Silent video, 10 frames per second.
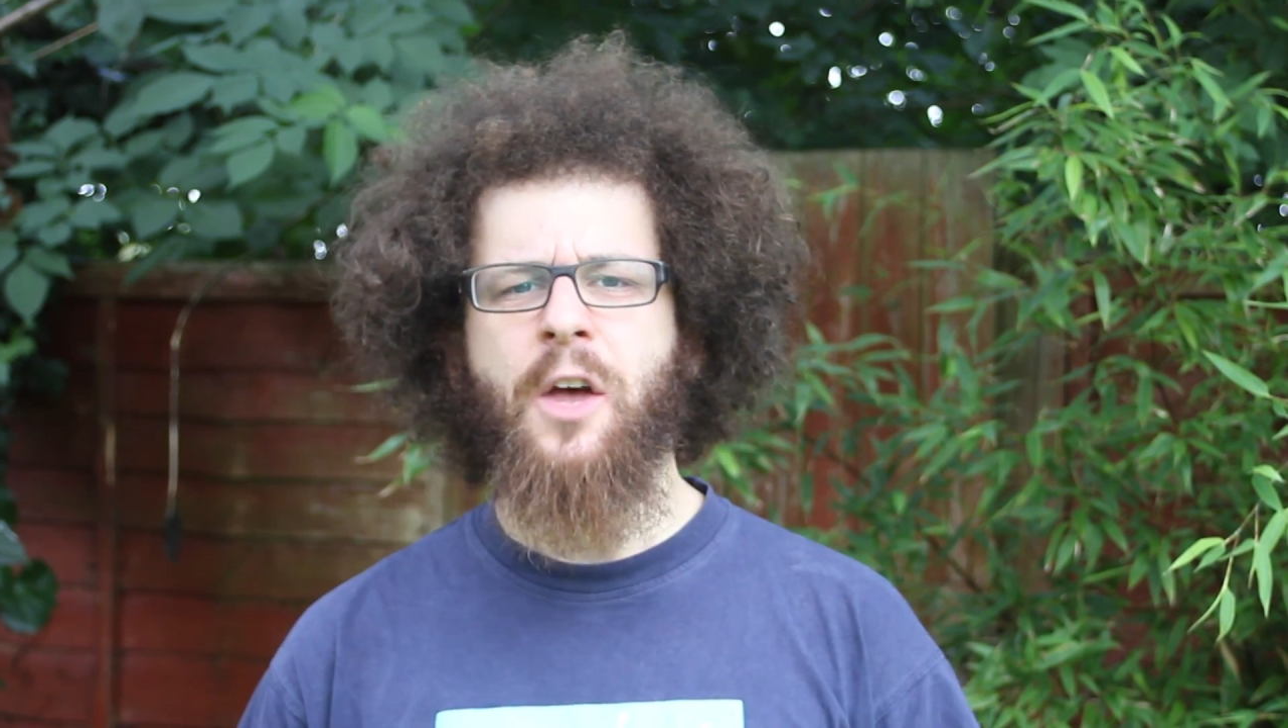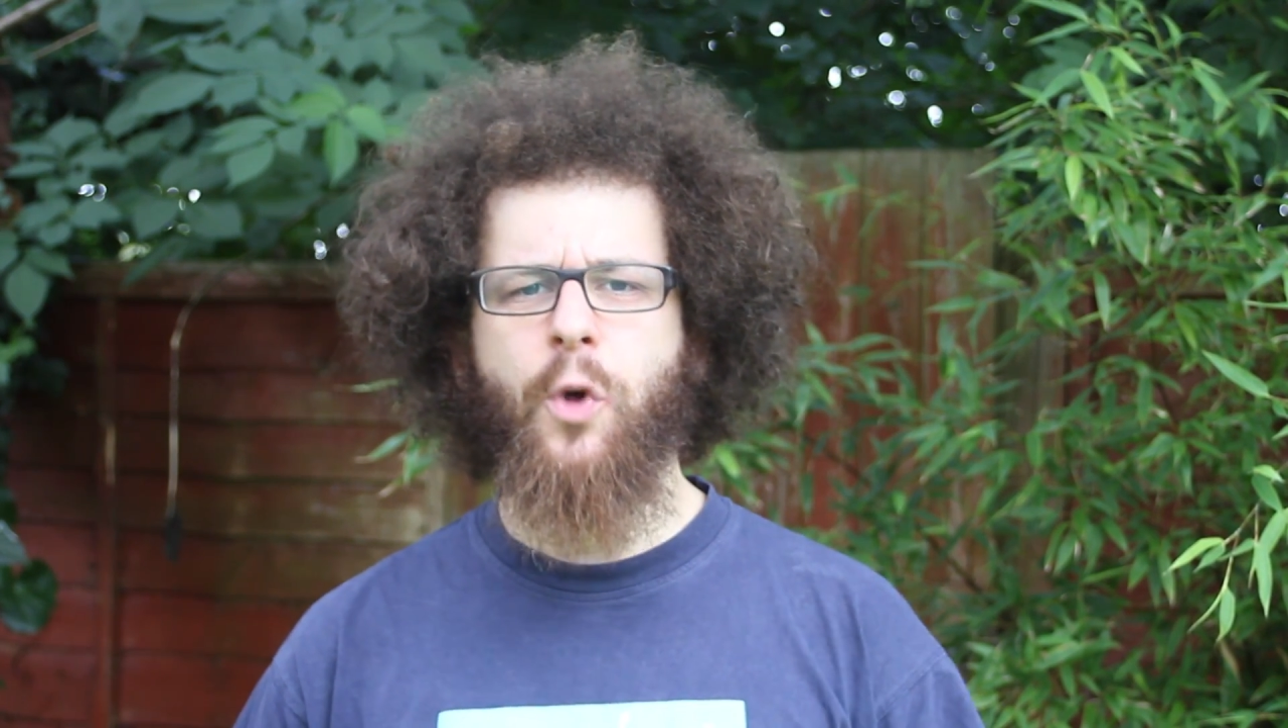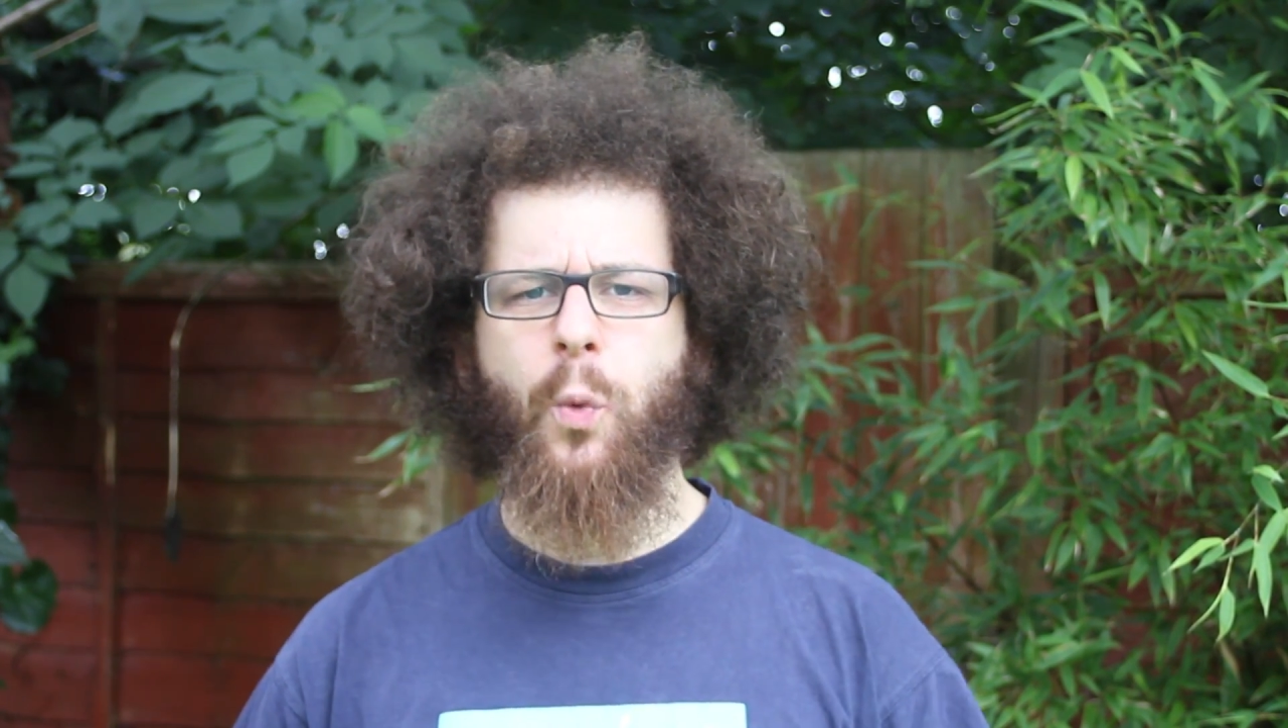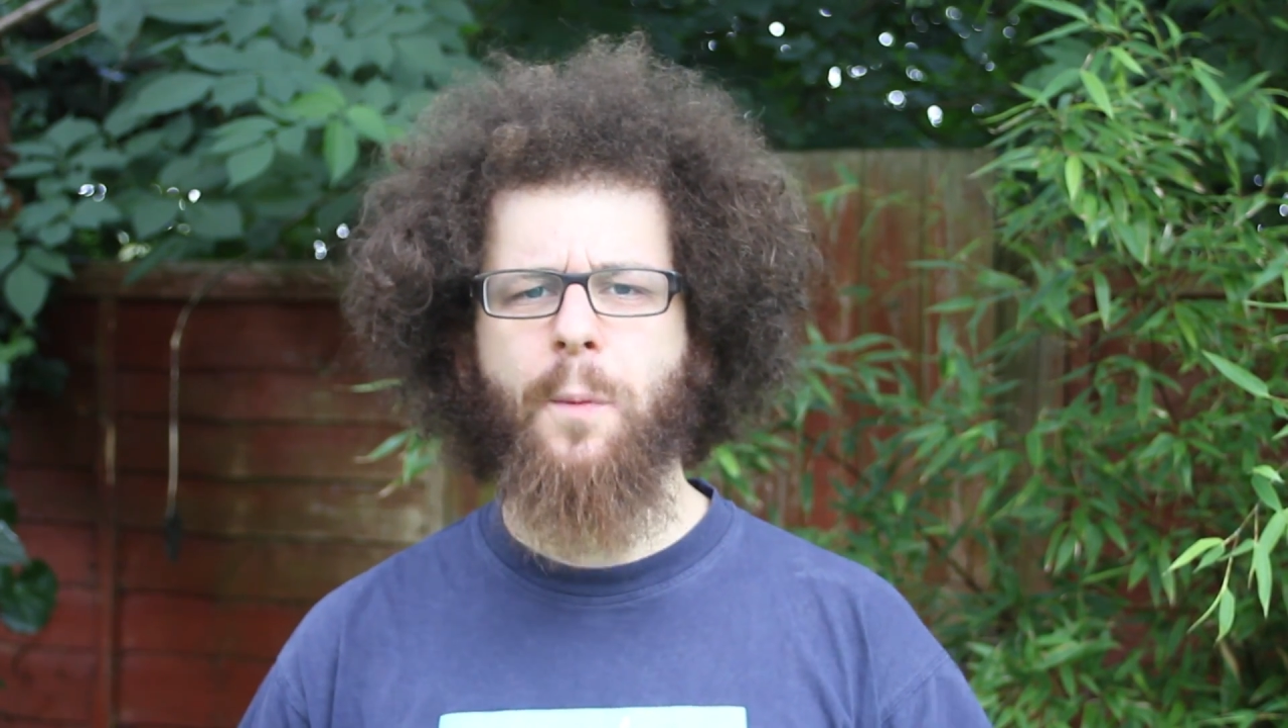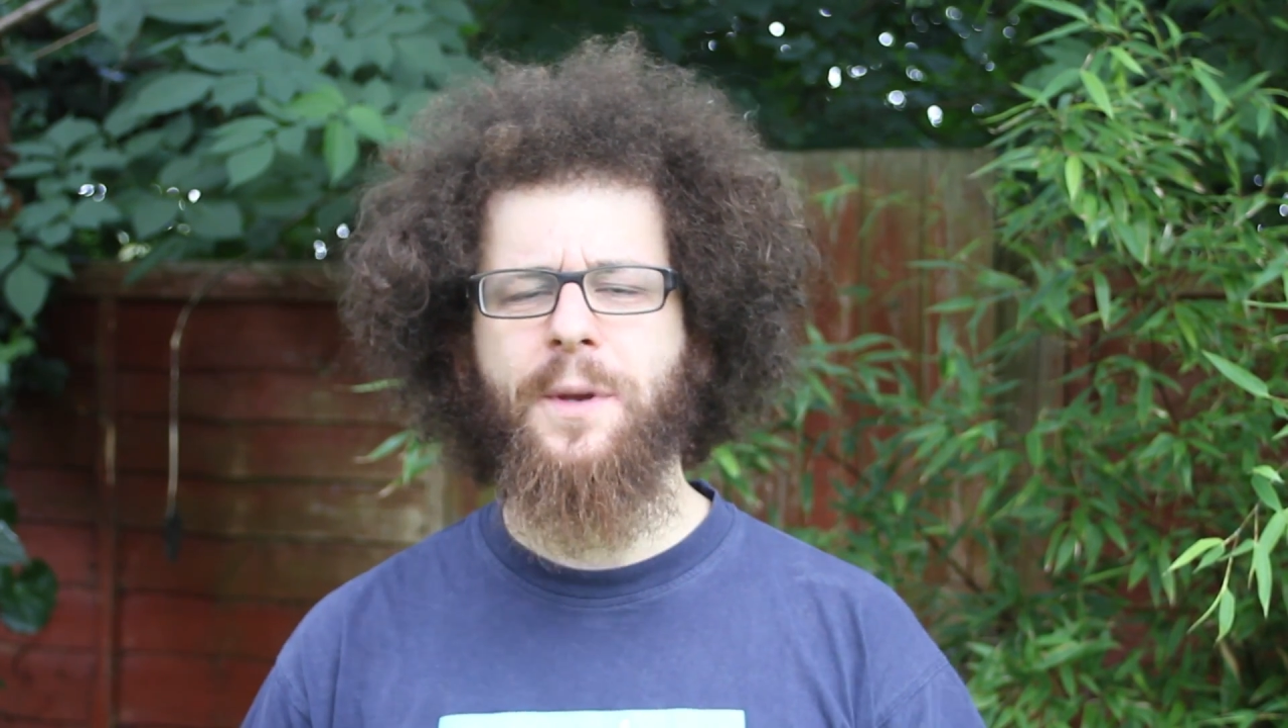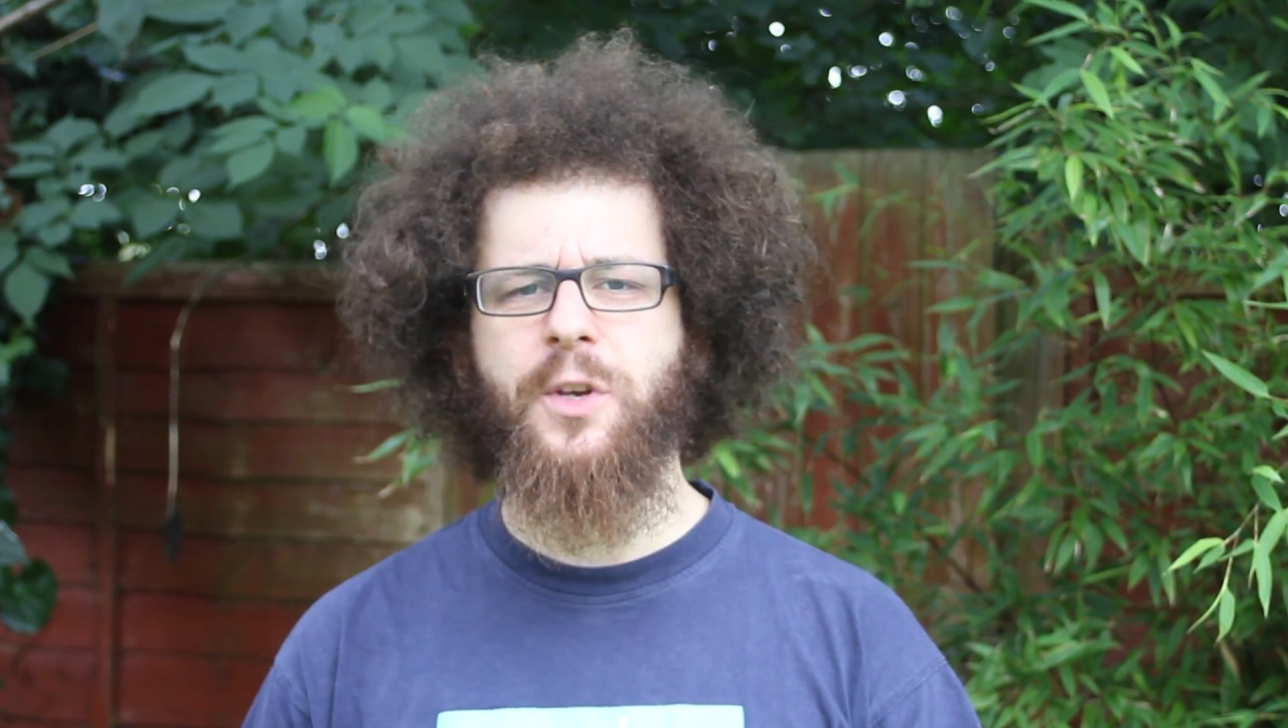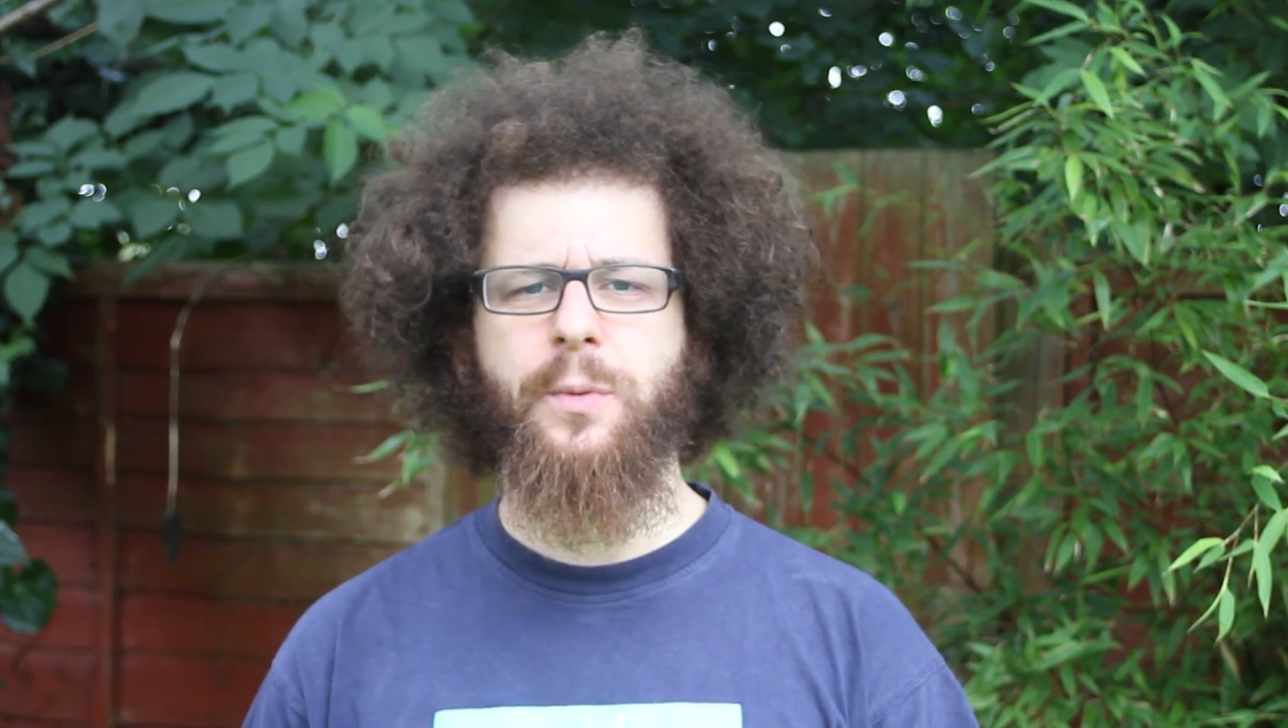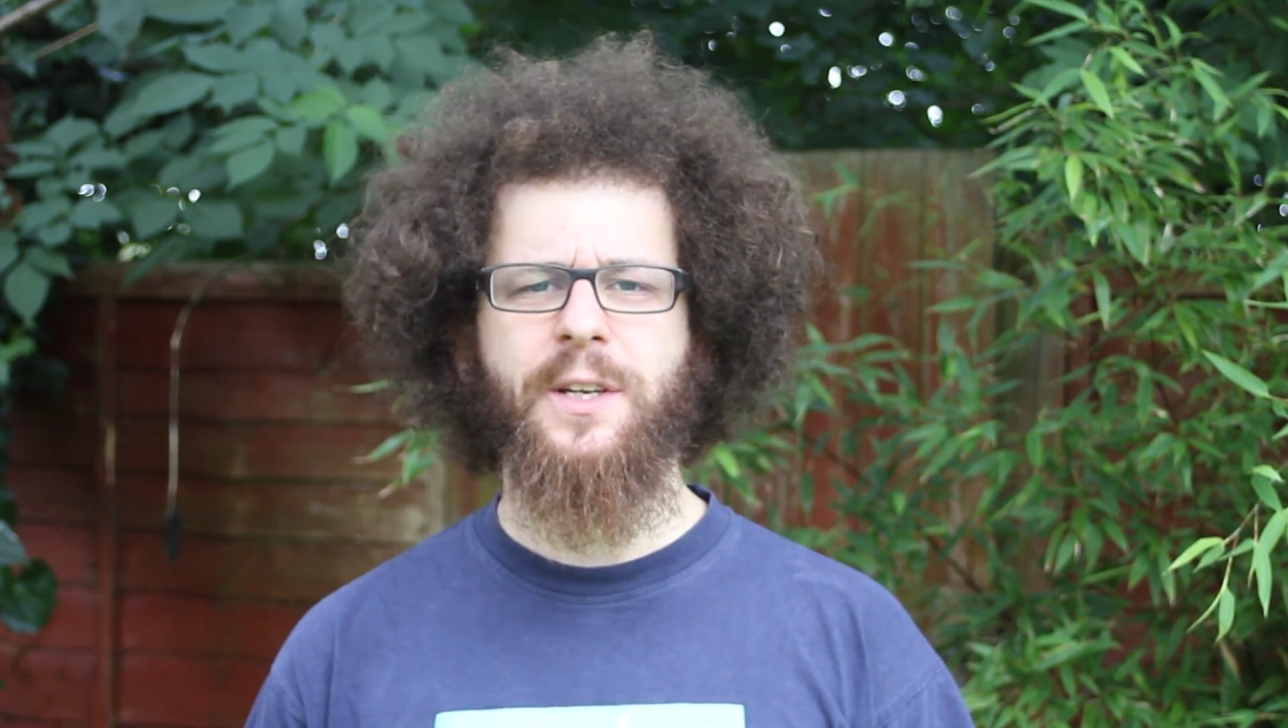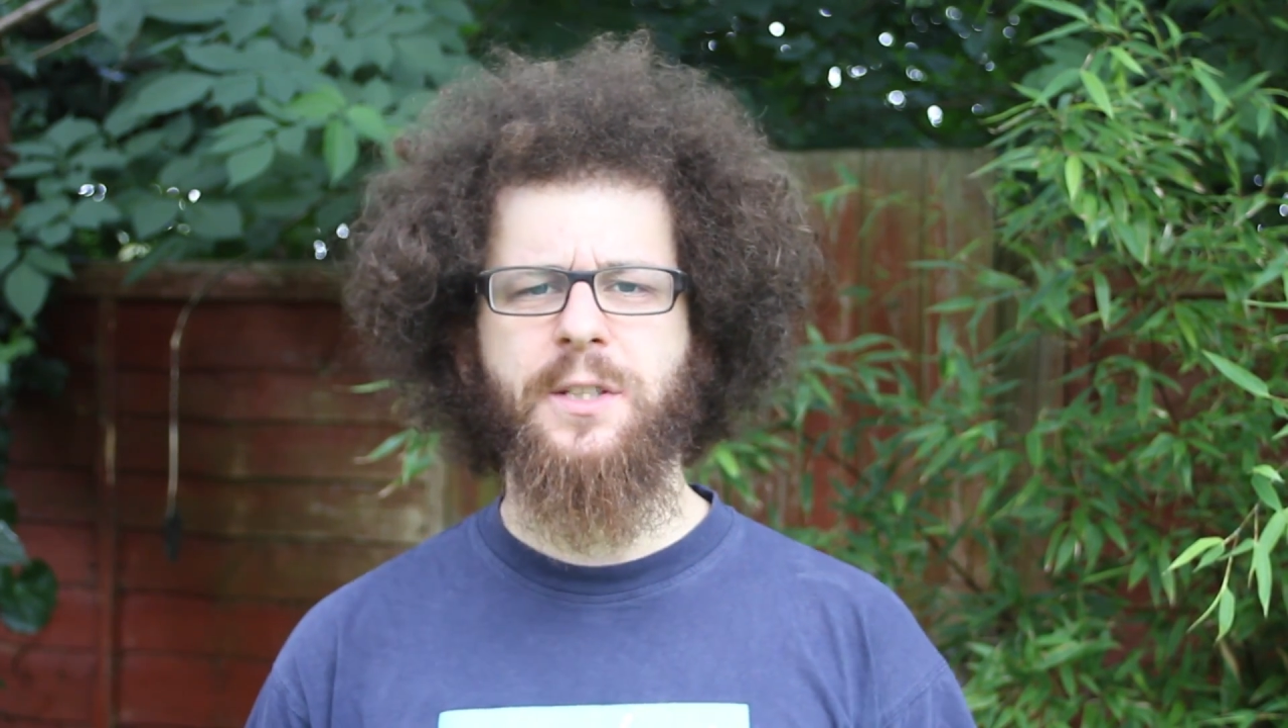that we'll be doing